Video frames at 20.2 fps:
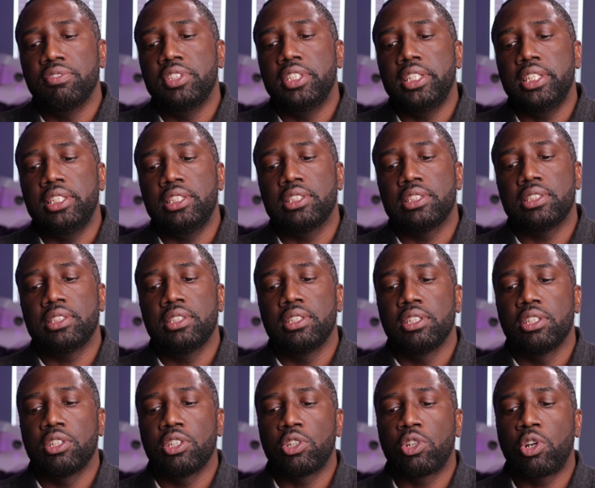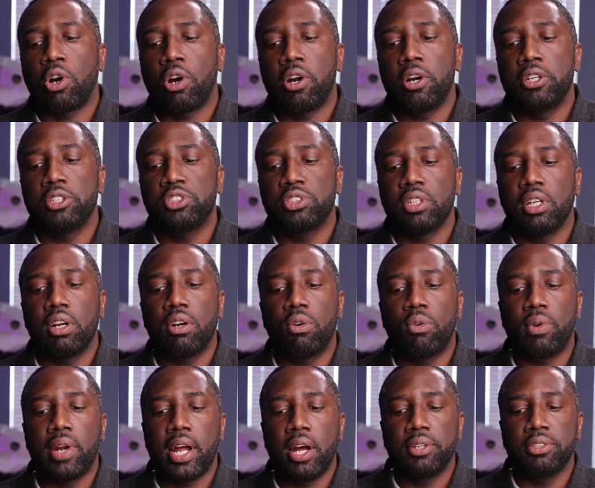of these guards
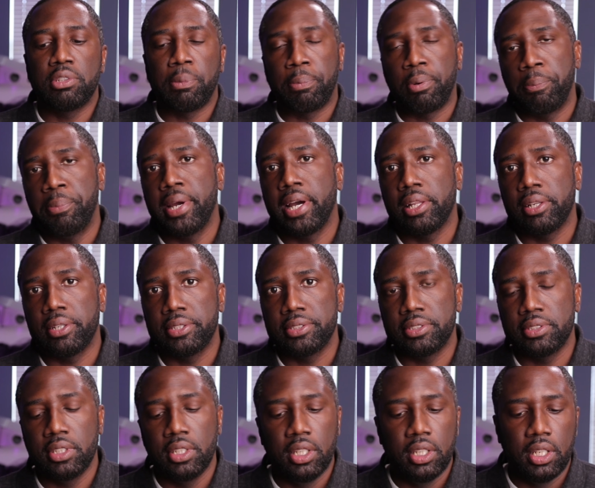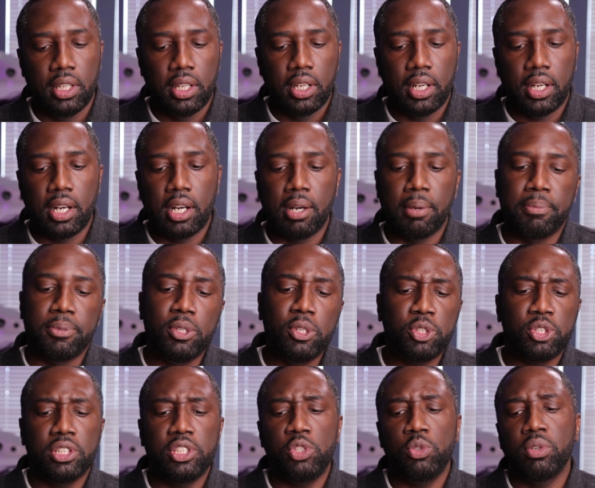around the propellers. Um,
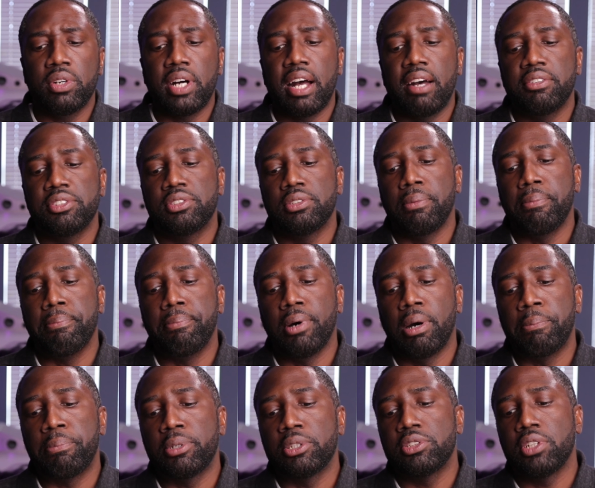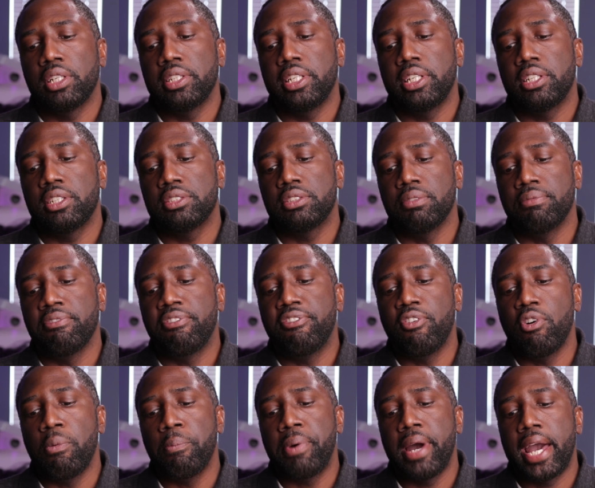usually you'll have some bumpers on here, some
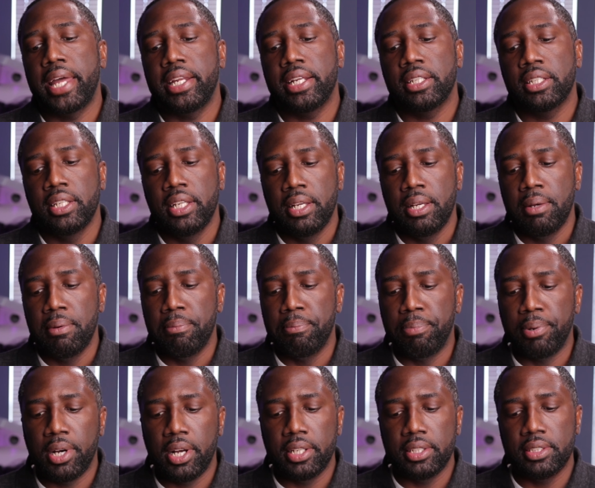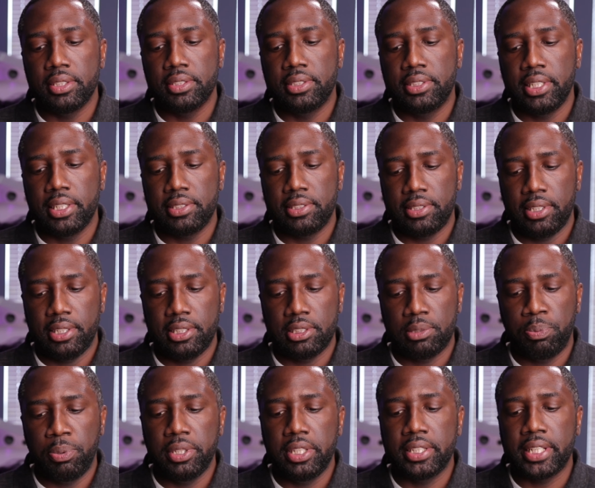foam padding, but this
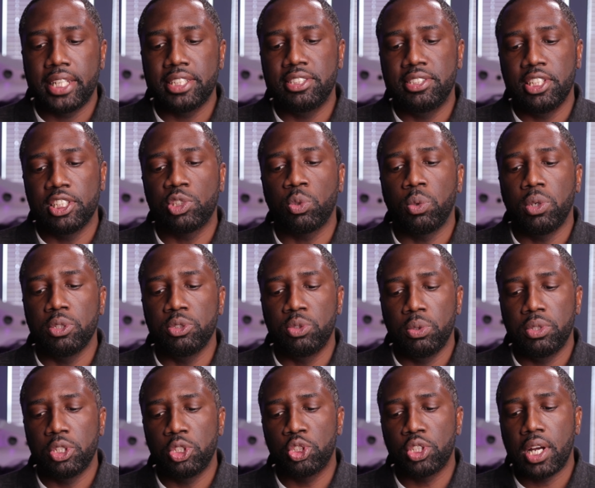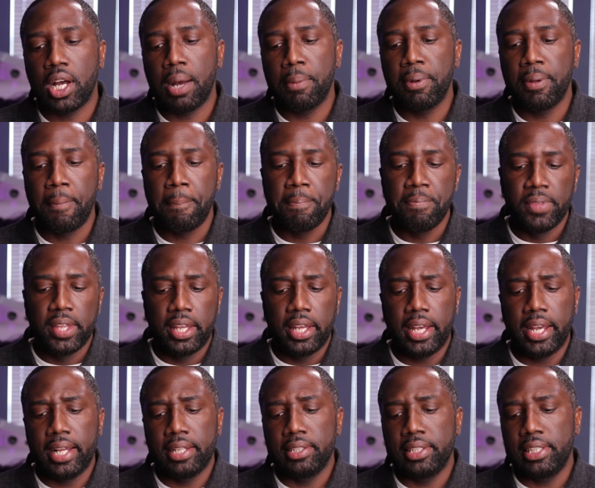is pretty nice, this will do the job.
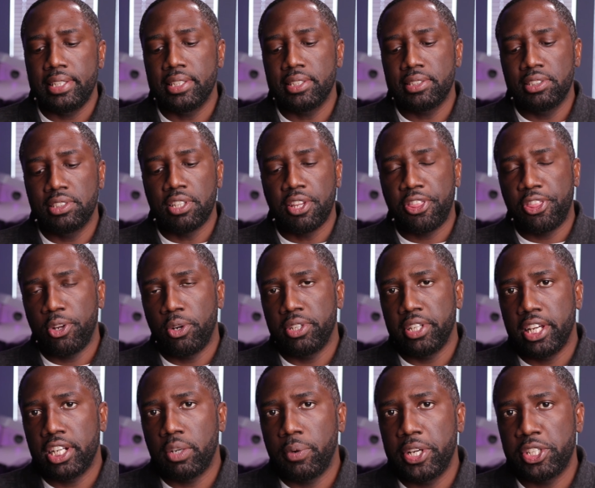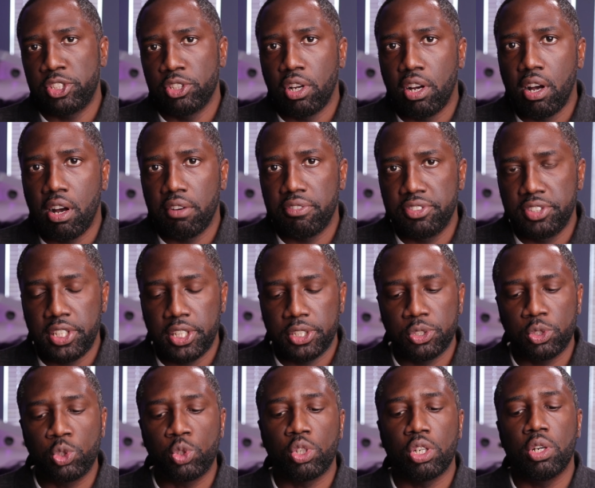And this is the third iteration of
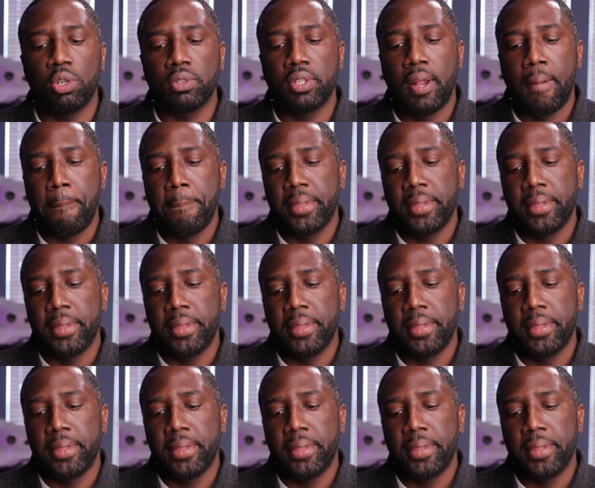this drone,